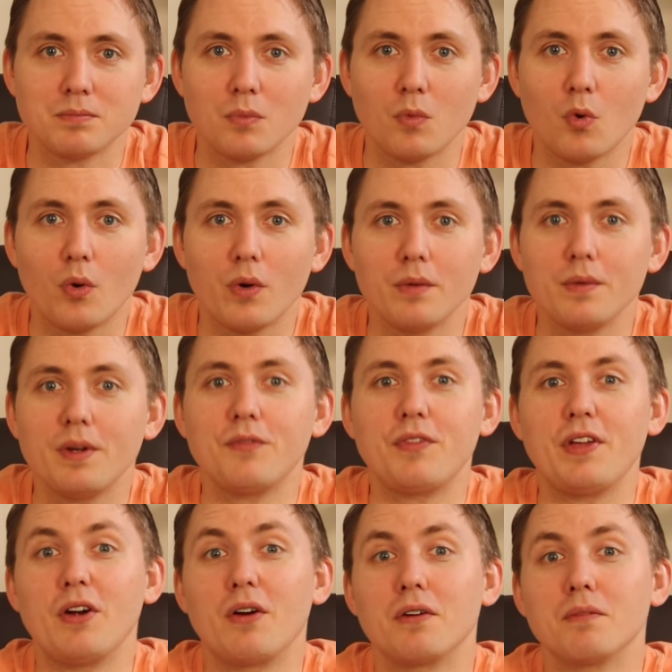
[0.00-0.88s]
Or if
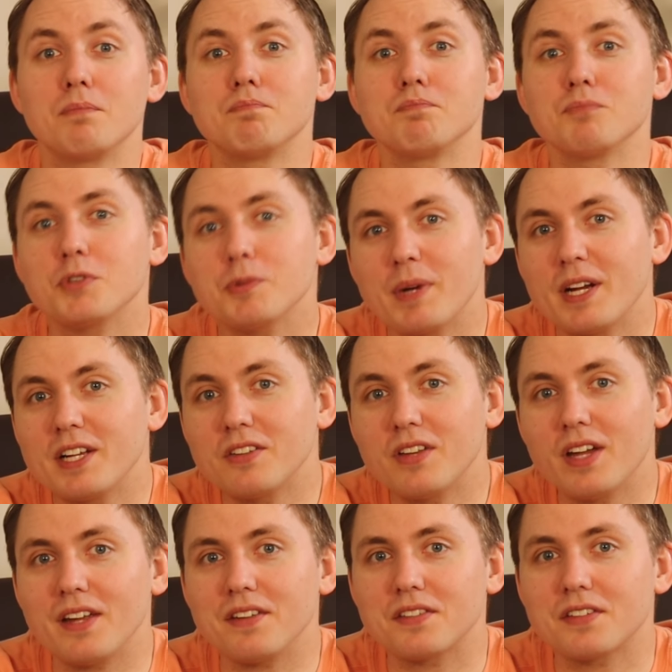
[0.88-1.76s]
they are, they're buying
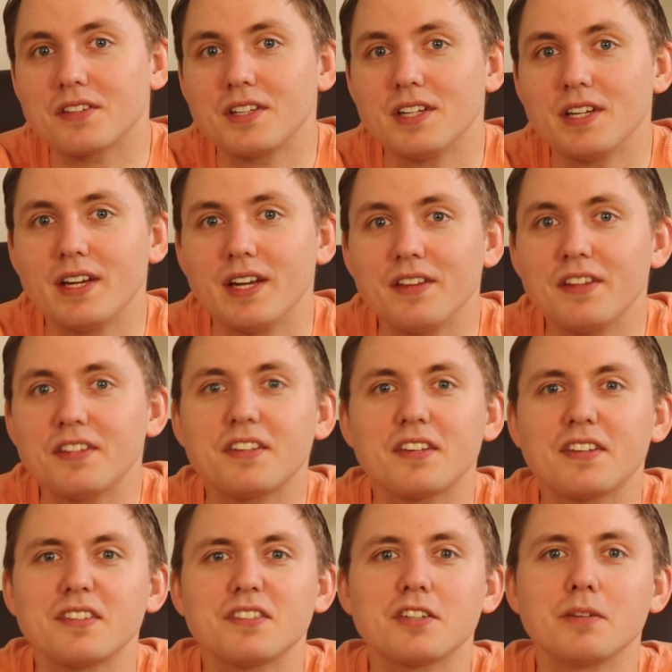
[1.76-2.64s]
less. And this
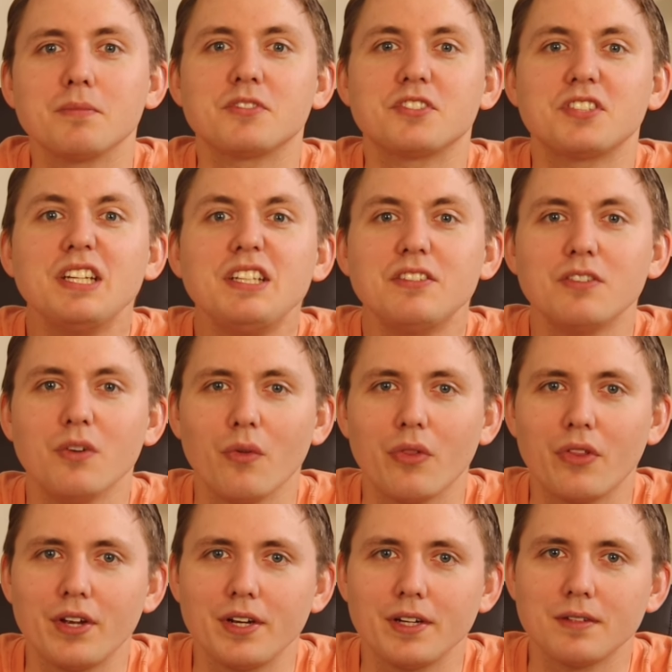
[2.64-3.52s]
isn't some seasonal
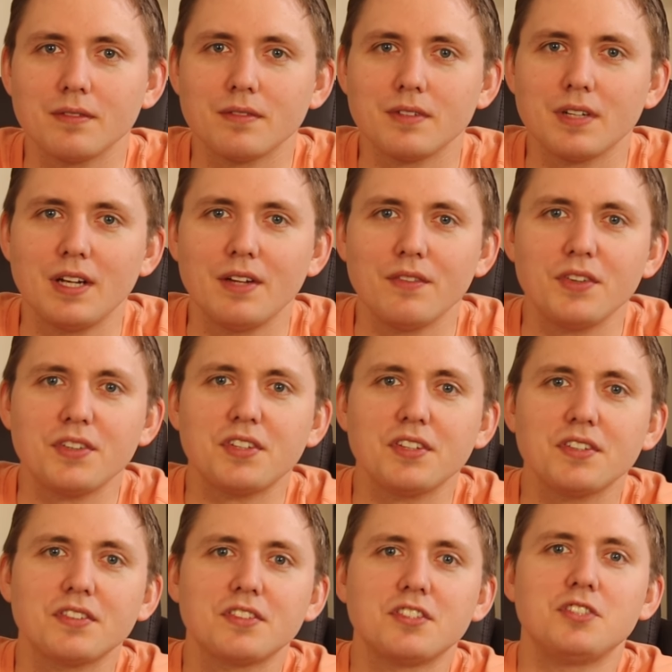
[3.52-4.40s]
thing. This
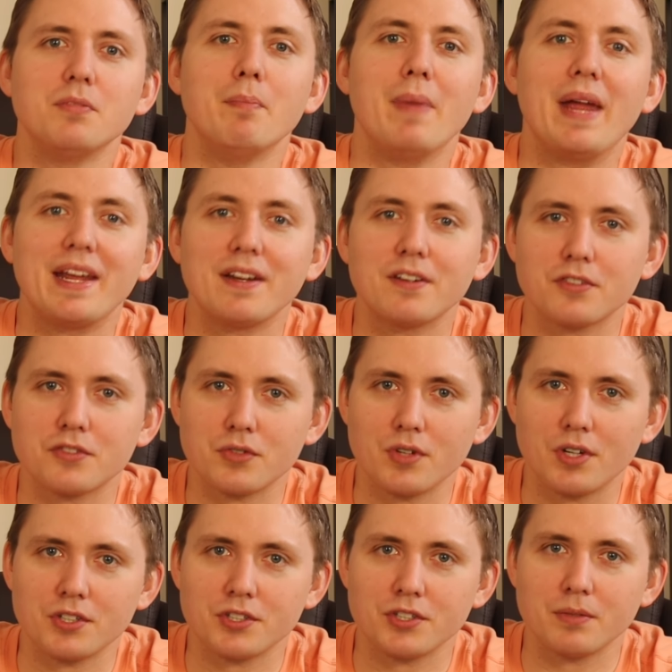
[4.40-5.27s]
is demand
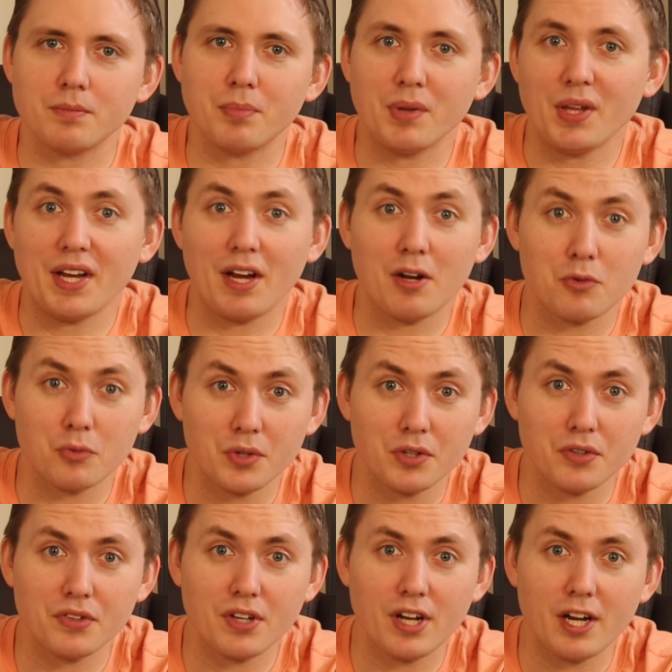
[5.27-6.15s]
destruction playing out in
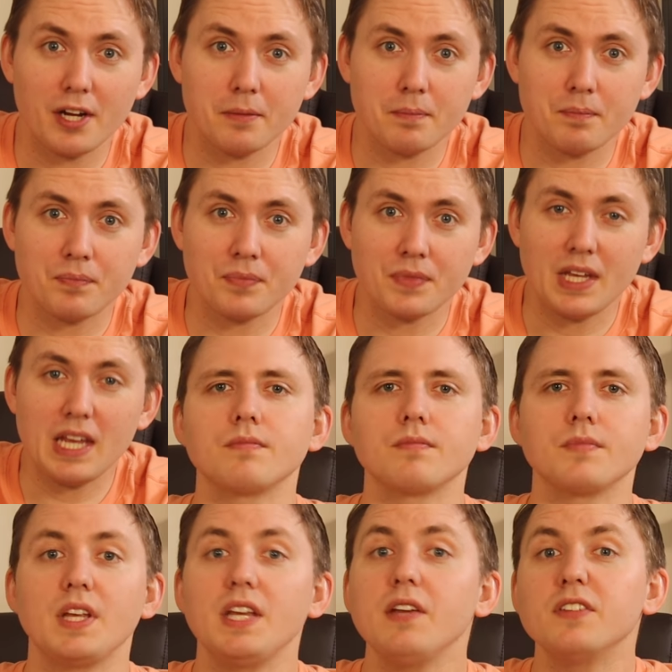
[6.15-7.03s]
real time.
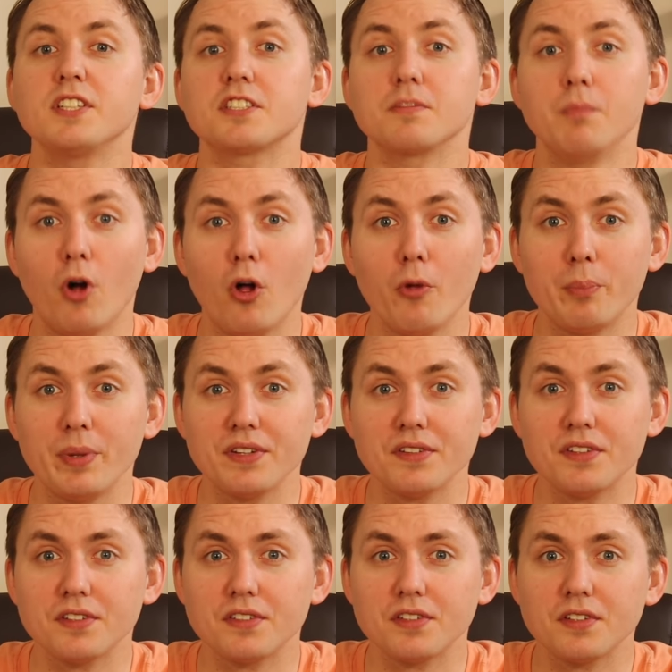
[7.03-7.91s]
Even small
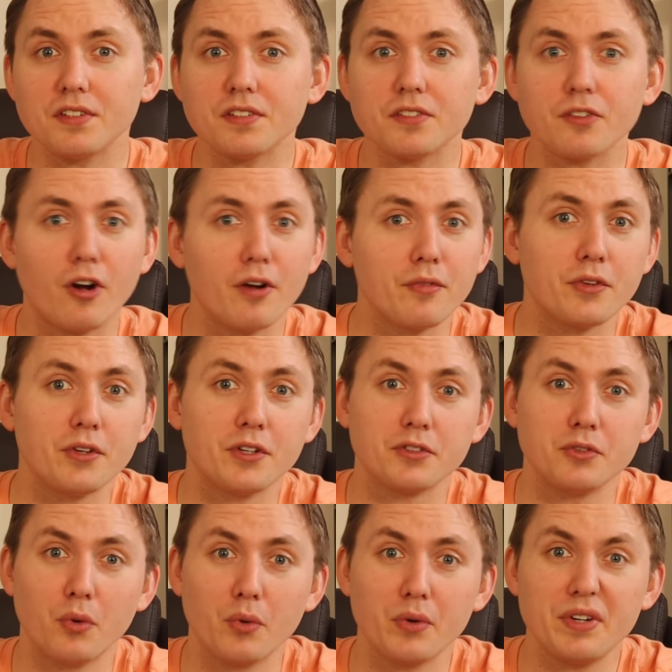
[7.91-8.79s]
businesses, often
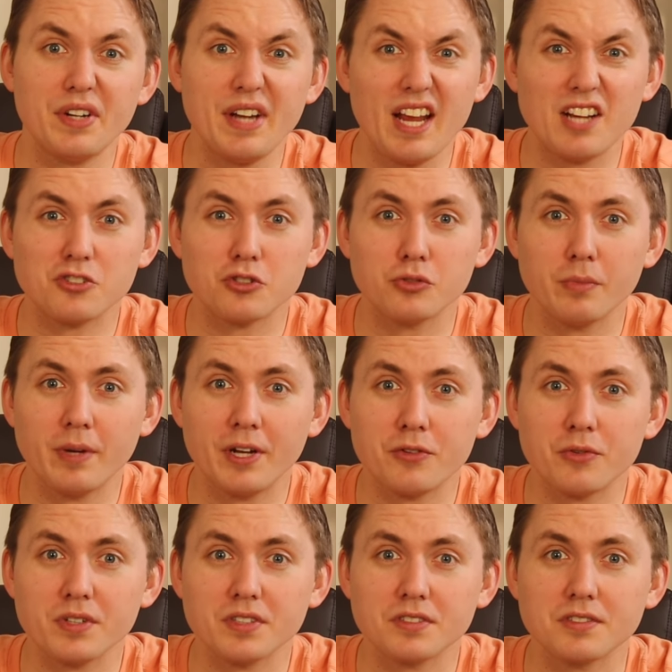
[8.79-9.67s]
ignored national
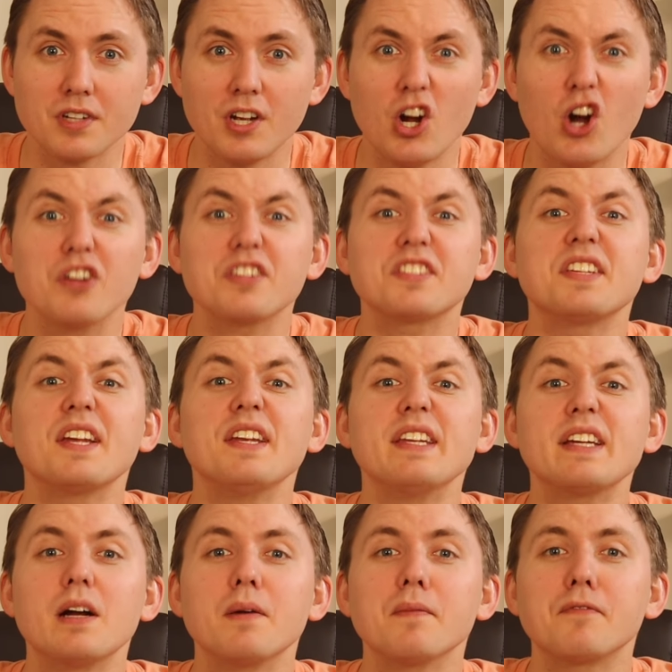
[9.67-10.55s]
metrics, are
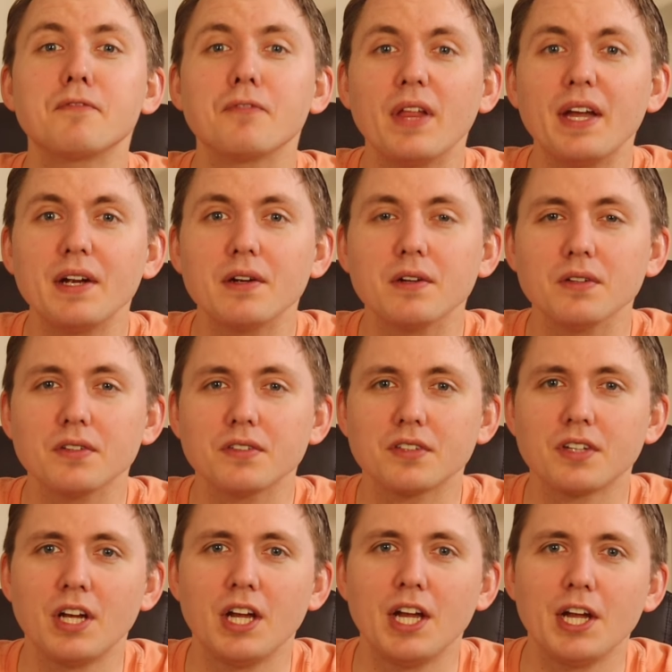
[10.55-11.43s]
sending up
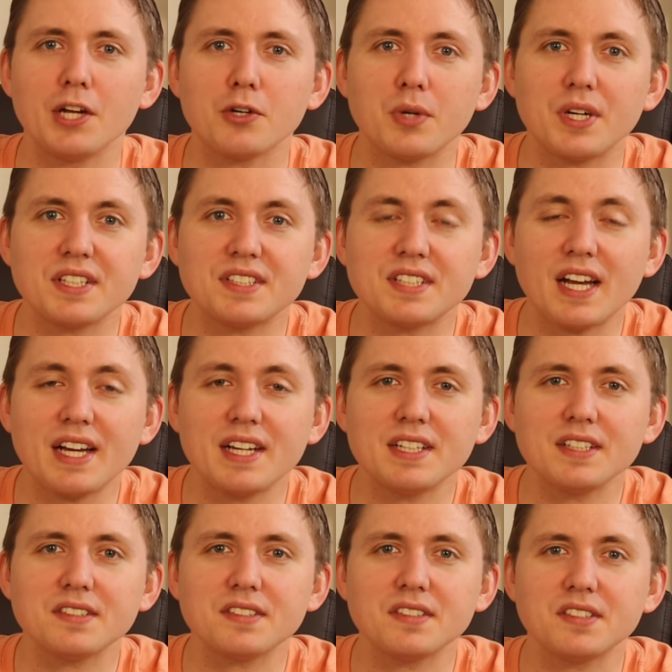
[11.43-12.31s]
flares. Credit
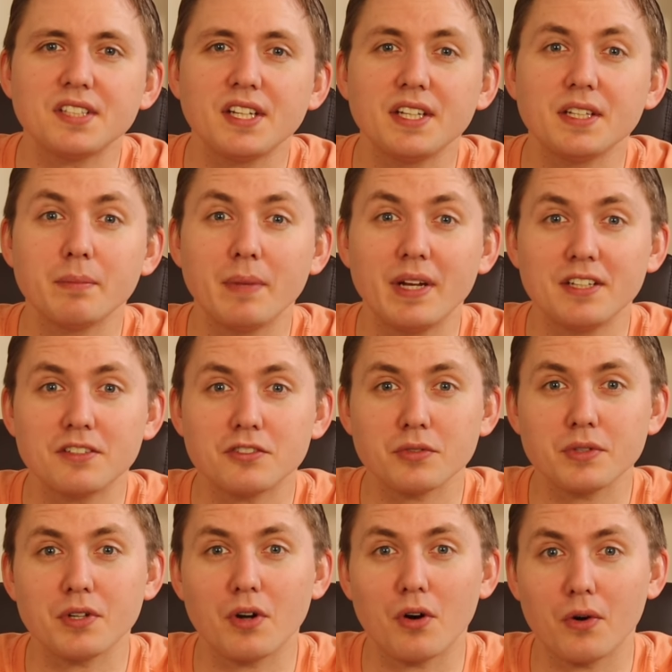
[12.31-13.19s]
tightness is hitting Main
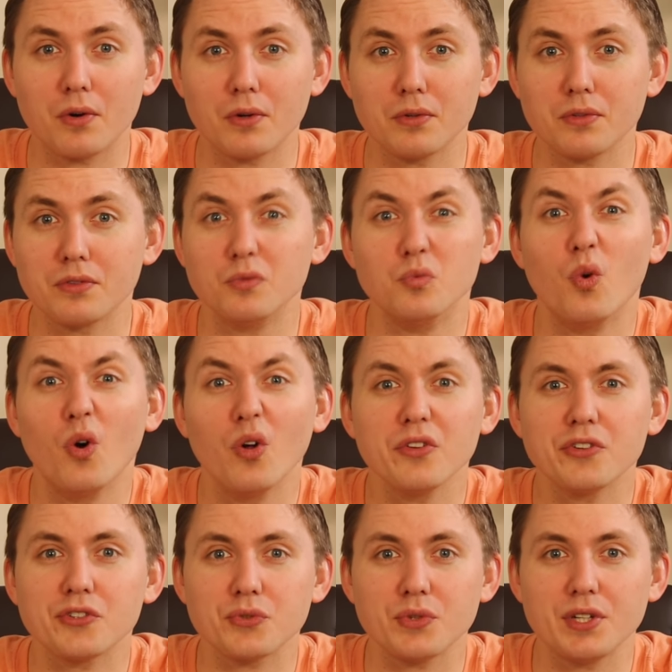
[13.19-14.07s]
Street harder than
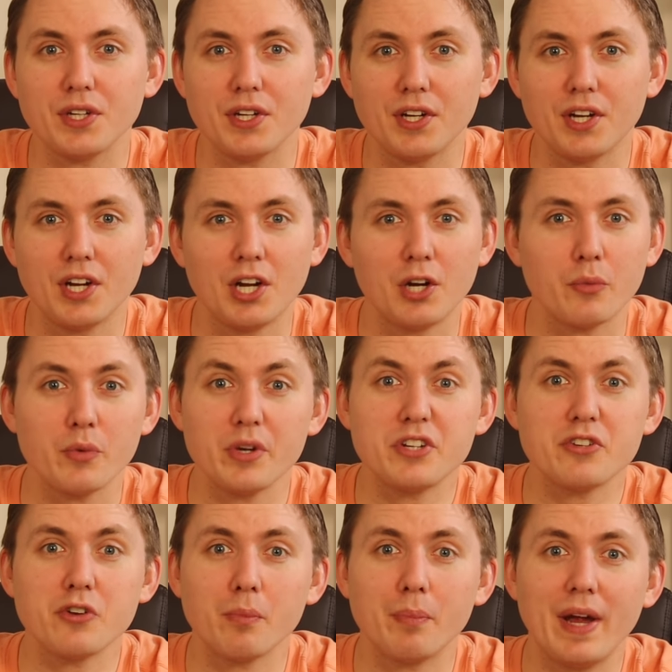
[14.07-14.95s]
Wall Street.
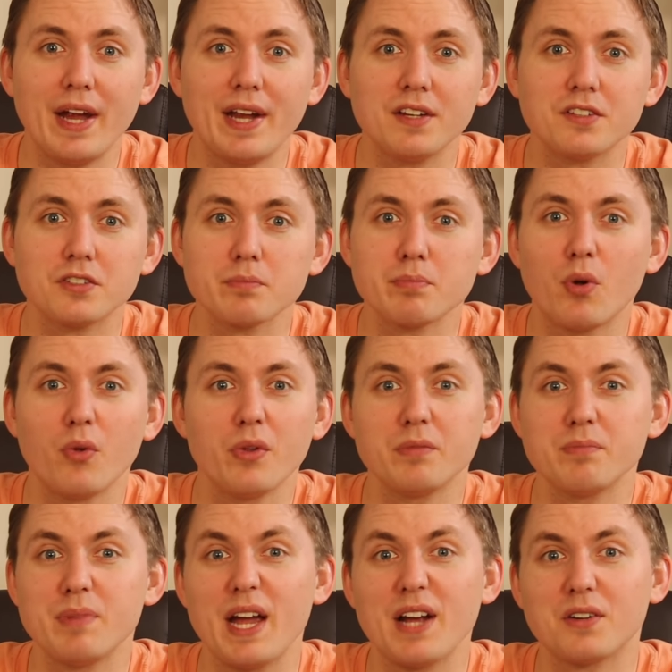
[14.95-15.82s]
Regional banks are
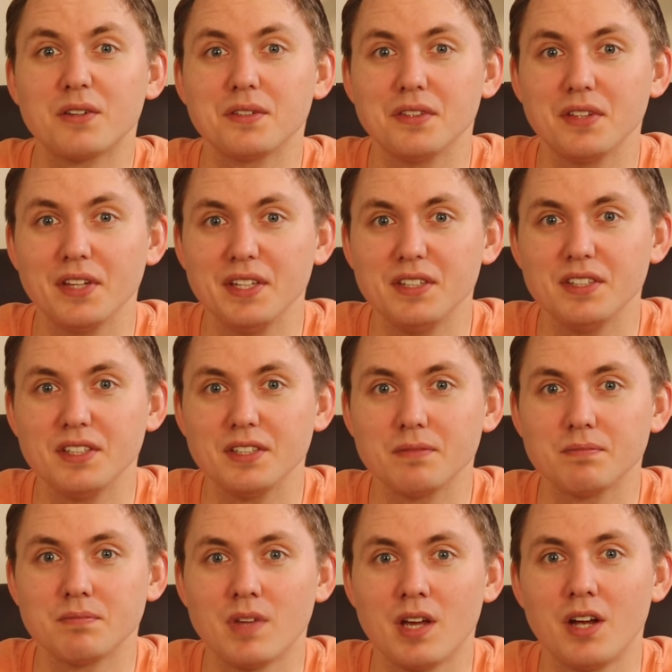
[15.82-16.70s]
pulling back on
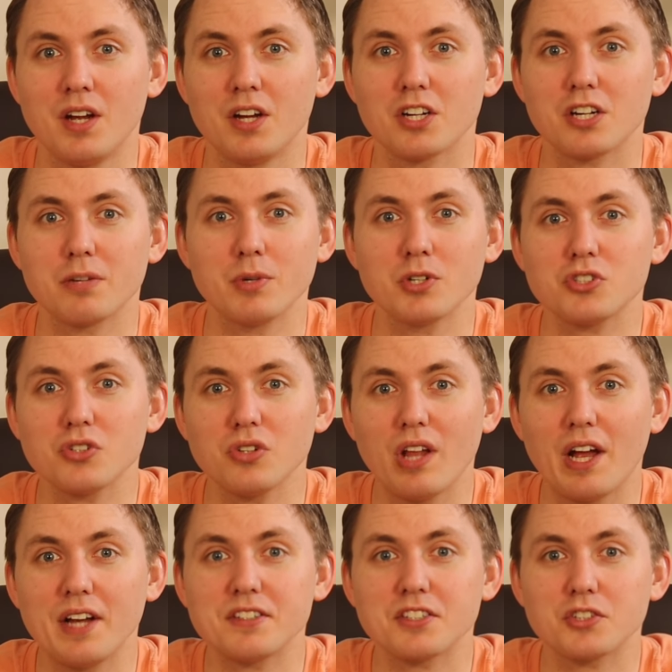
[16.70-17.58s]
lending. Commercial
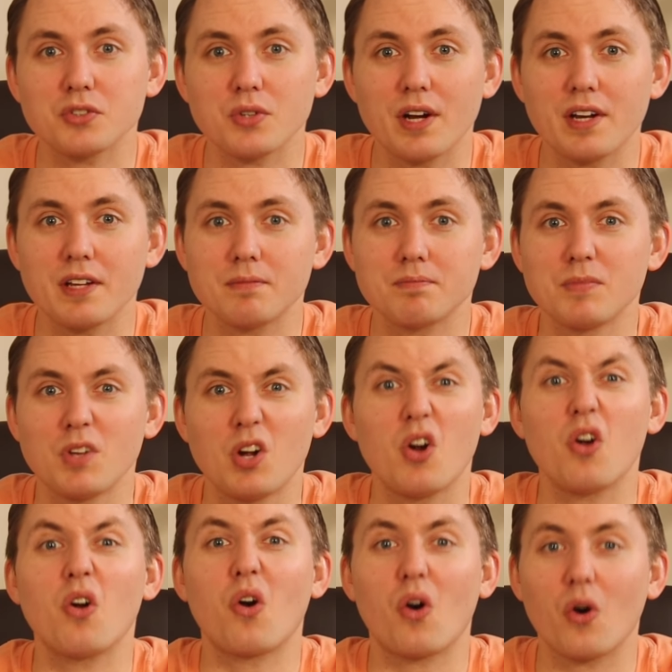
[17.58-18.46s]
lines of credit
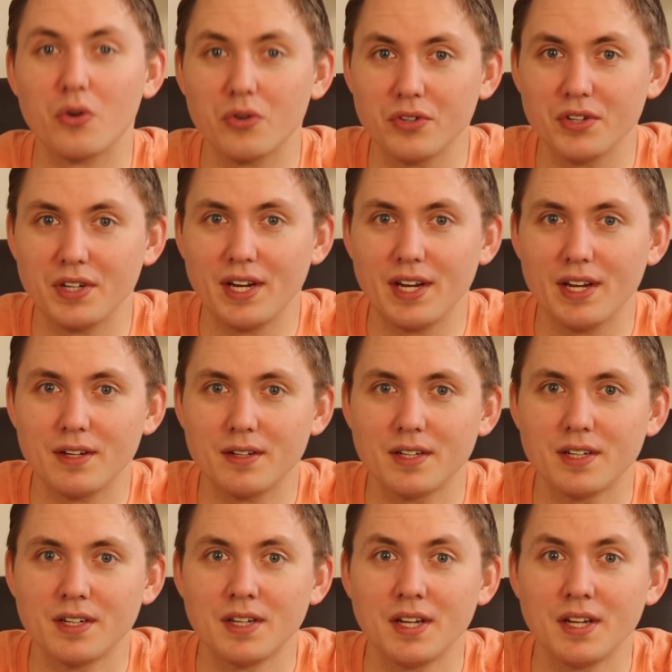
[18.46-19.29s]
are harder to get.